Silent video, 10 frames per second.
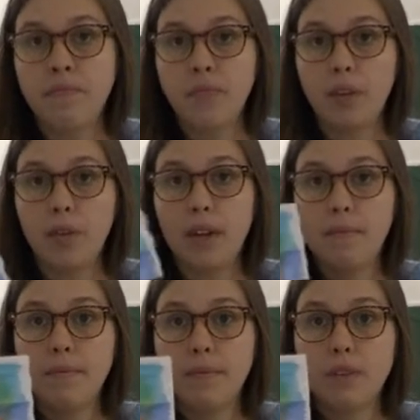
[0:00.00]
Okay,
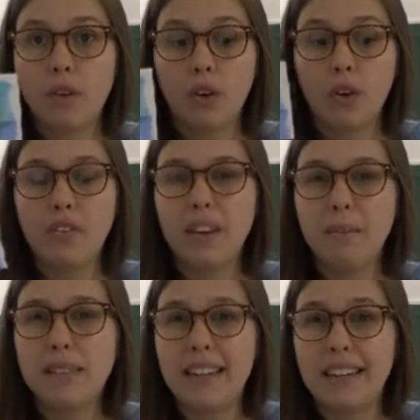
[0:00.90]
so if I'm
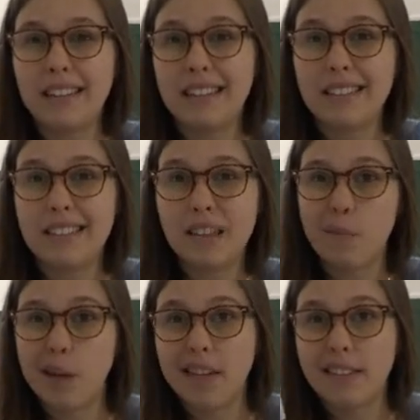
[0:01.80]
sending this to
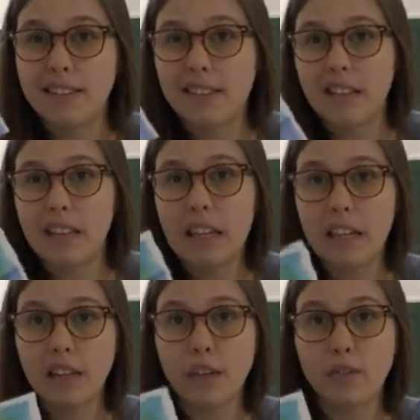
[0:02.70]
somebody as a
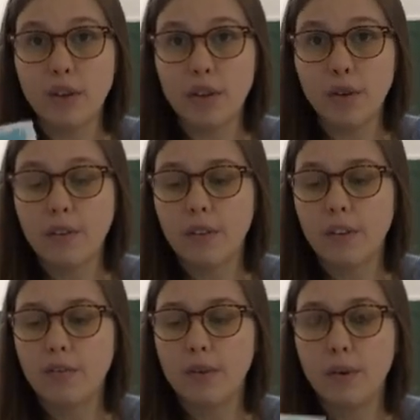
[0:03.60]
thinking of you and
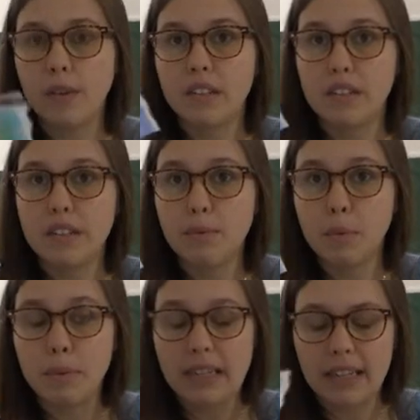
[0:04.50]
looking forward to summer
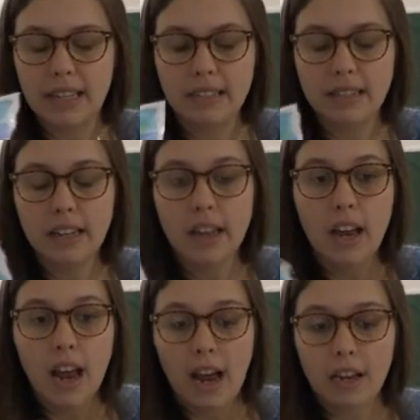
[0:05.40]
plans,
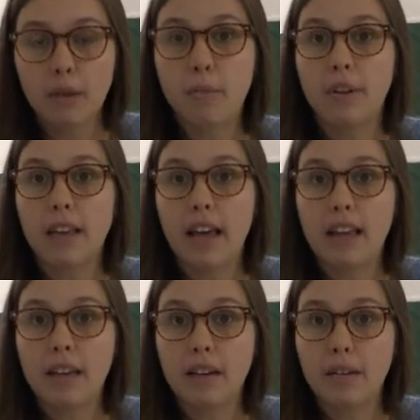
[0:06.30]
I could put that
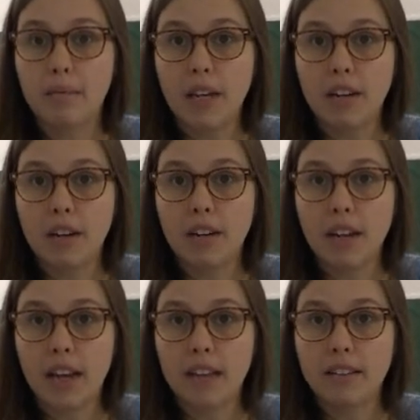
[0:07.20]
in my card
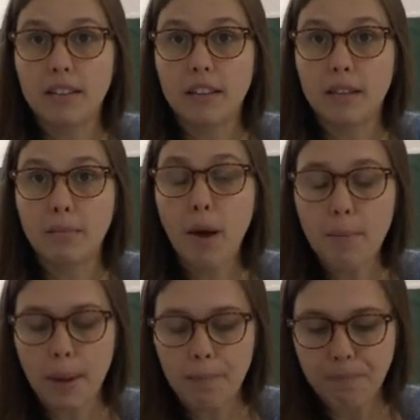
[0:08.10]
as the
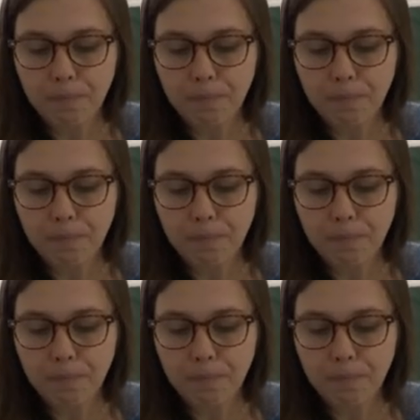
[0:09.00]
pop-up.